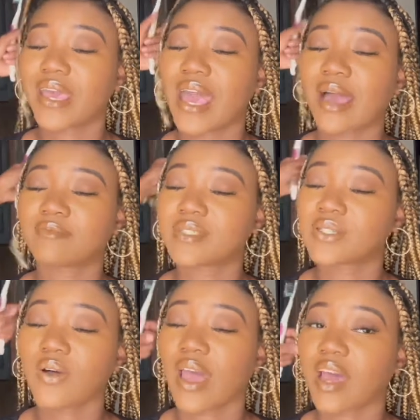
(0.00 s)
I'm so
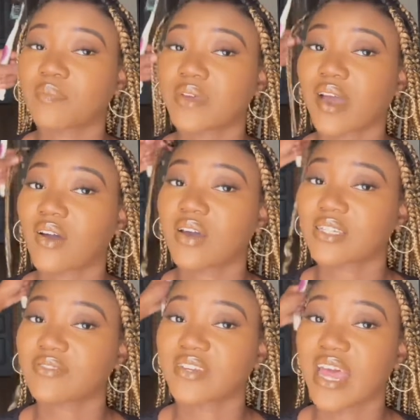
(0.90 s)
happy. I can't
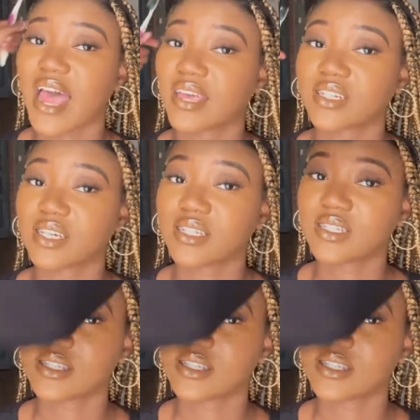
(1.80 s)
even hide it.